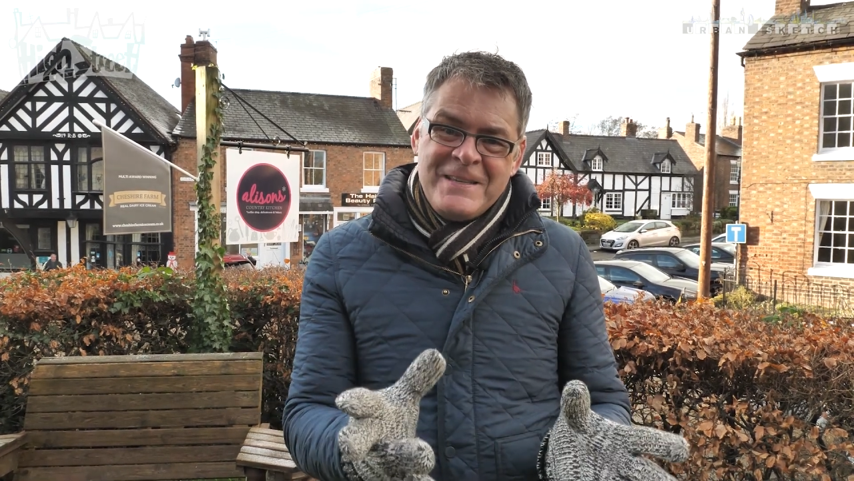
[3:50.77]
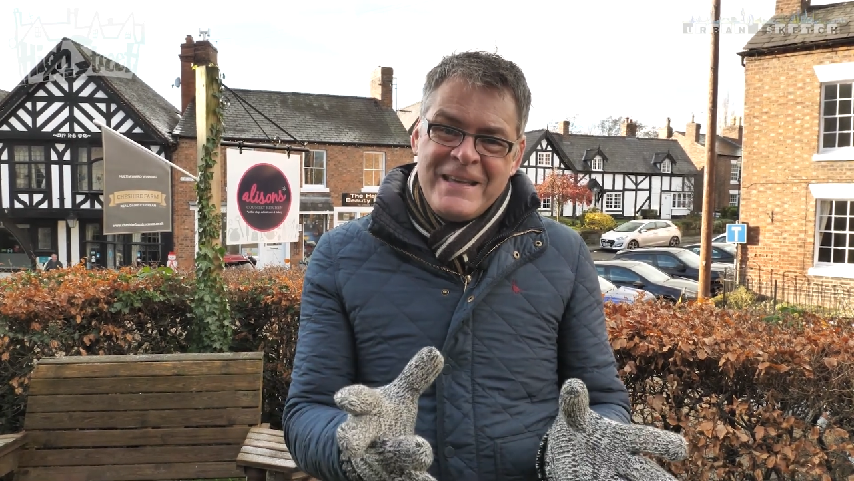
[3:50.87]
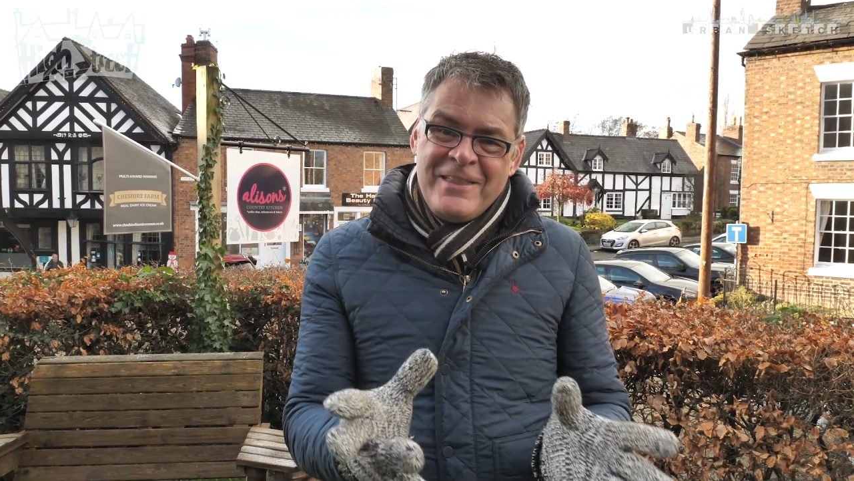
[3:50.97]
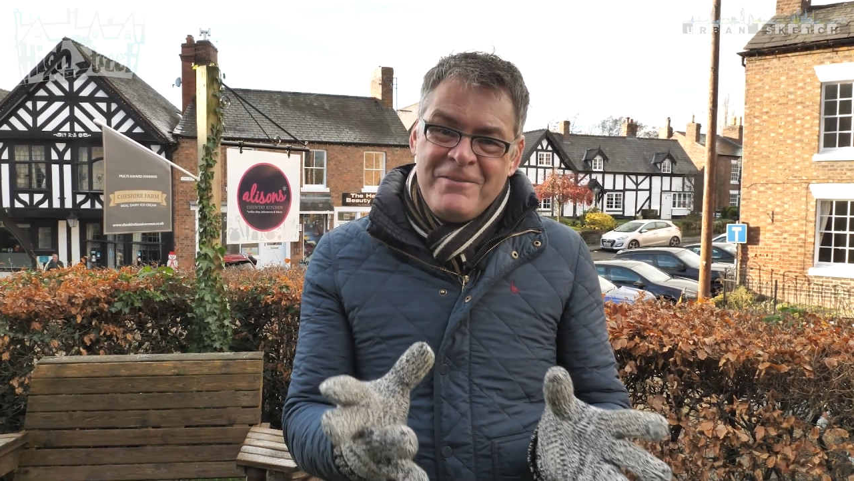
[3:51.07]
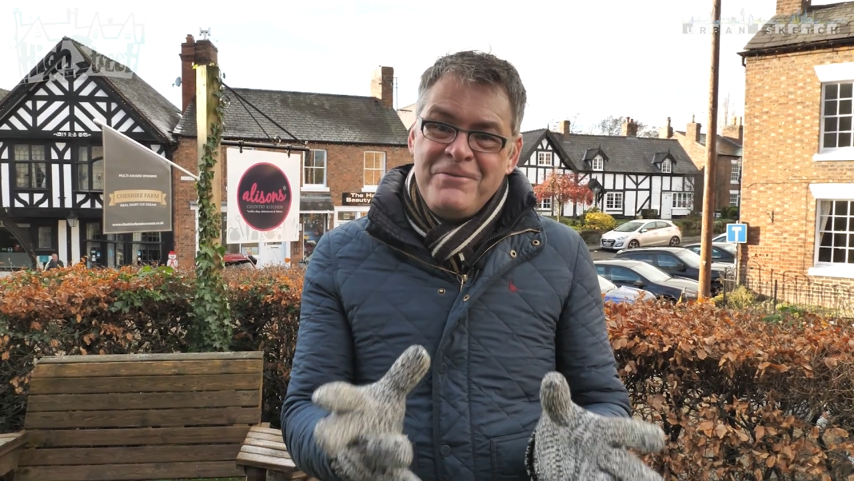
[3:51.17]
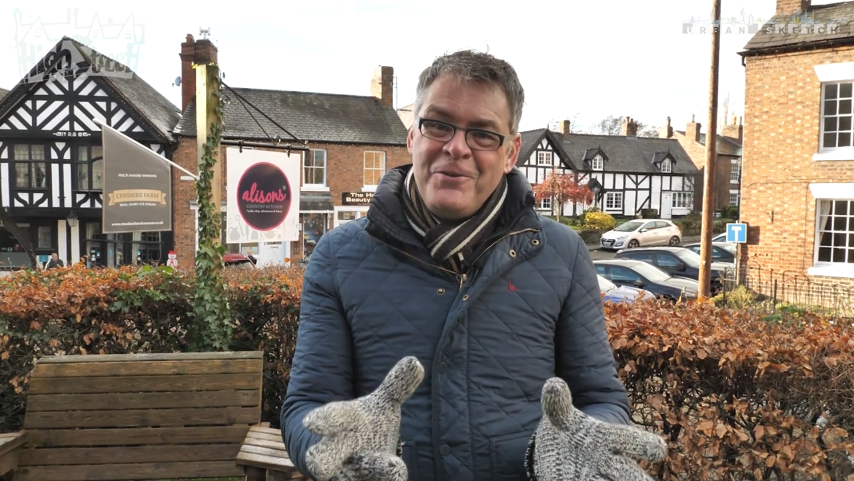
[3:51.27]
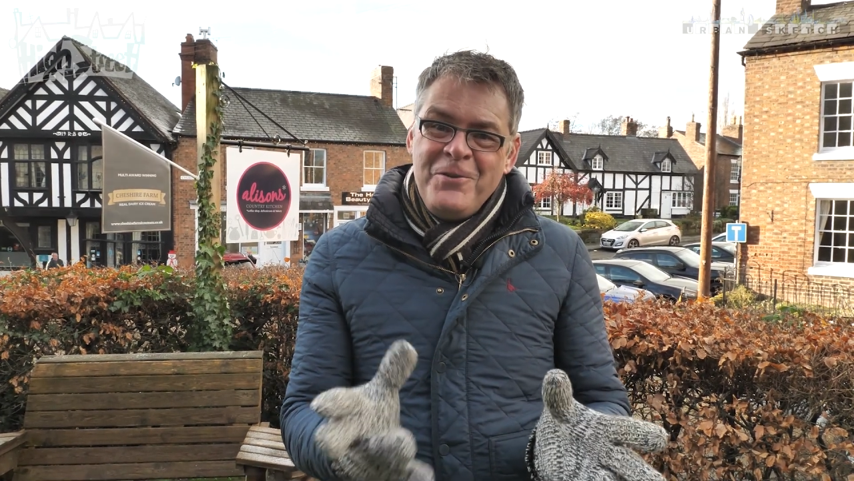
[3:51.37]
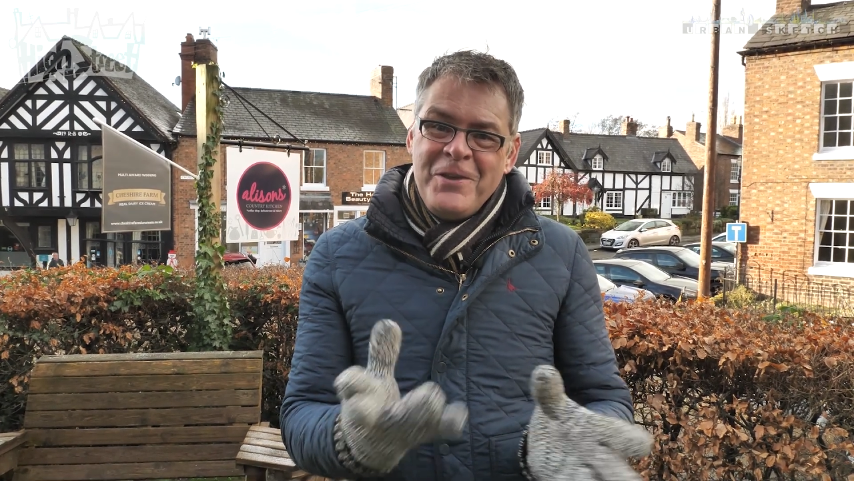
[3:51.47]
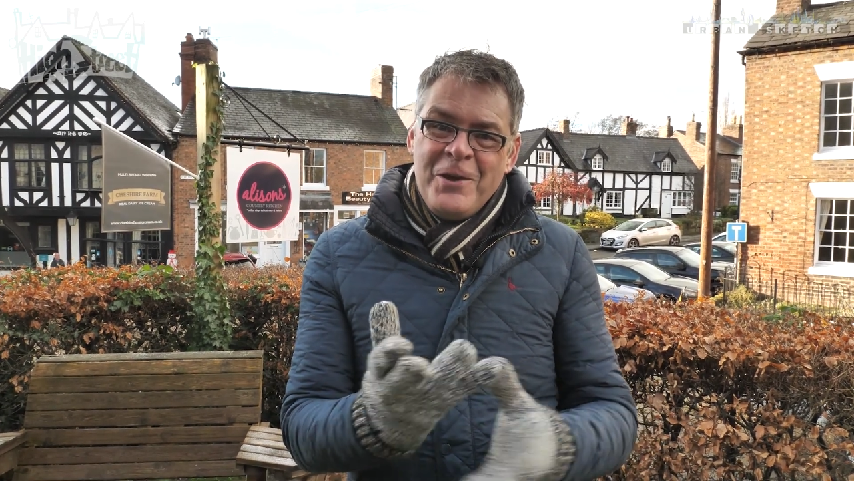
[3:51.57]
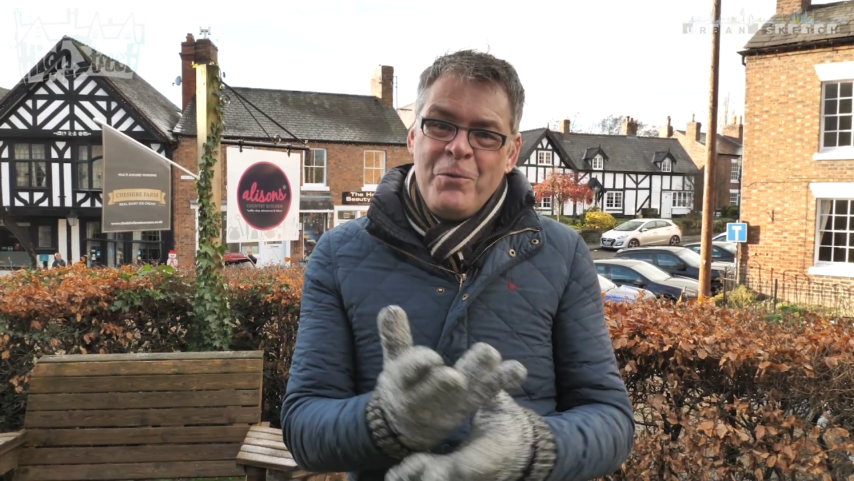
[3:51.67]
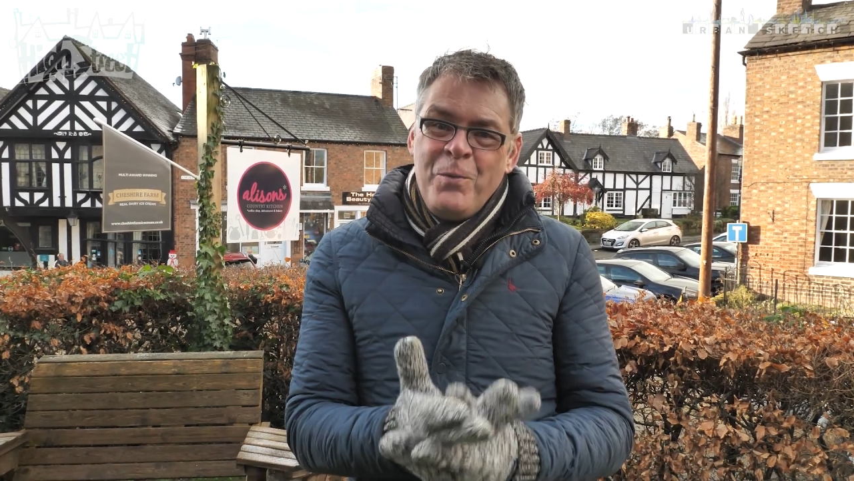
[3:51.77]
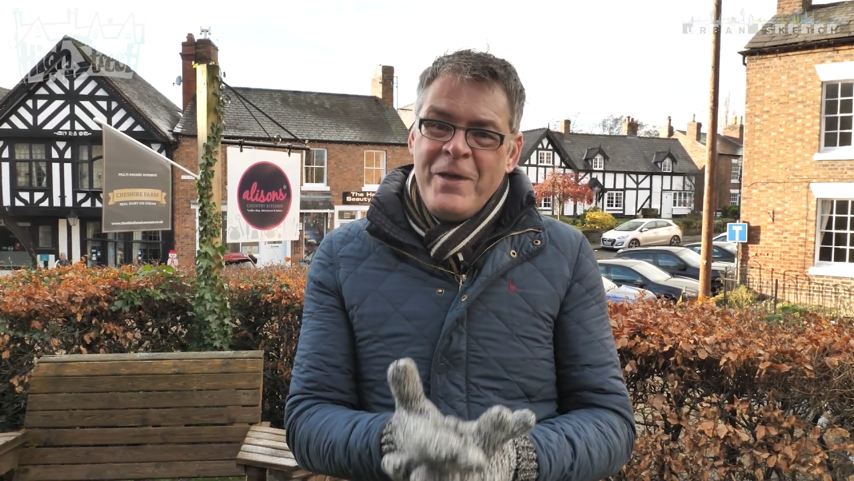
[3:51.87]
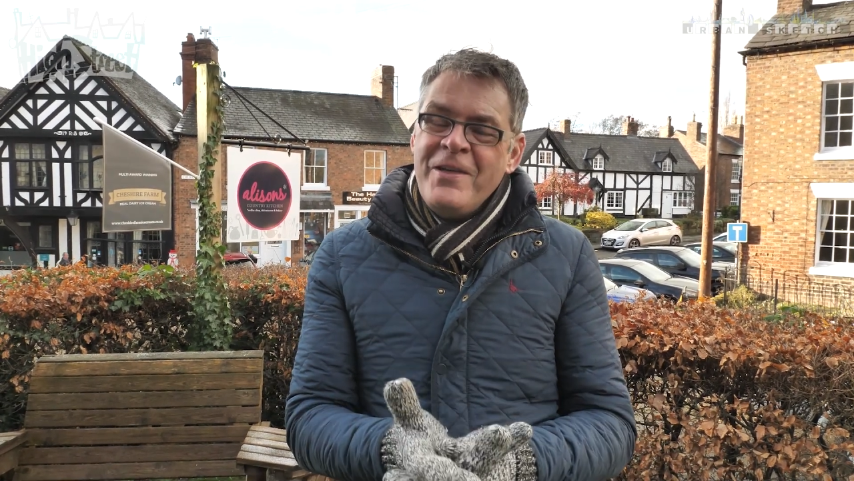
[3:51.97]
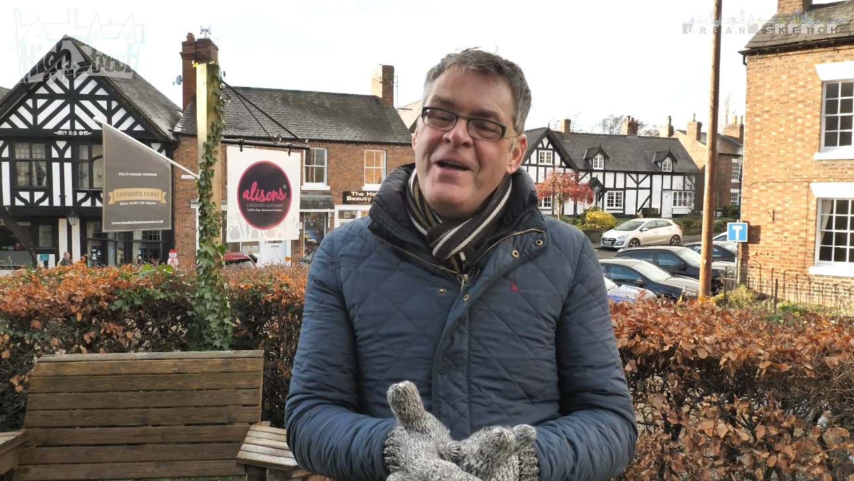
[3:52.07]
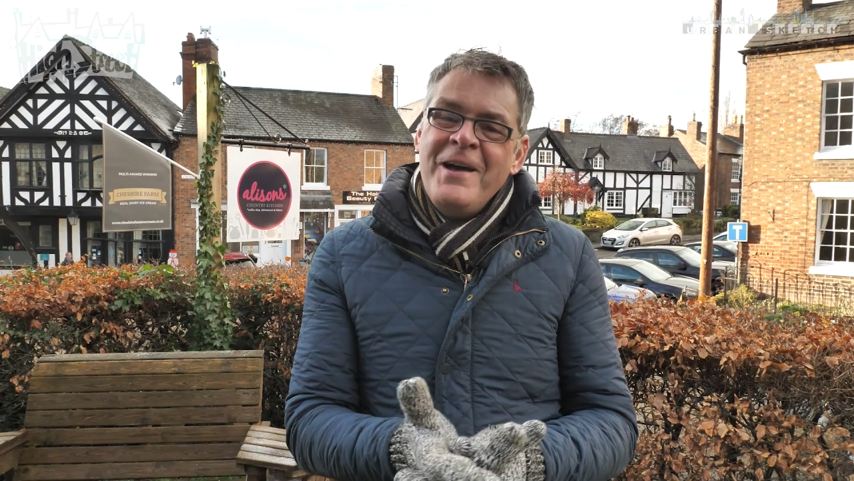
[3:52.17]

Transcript: together for you with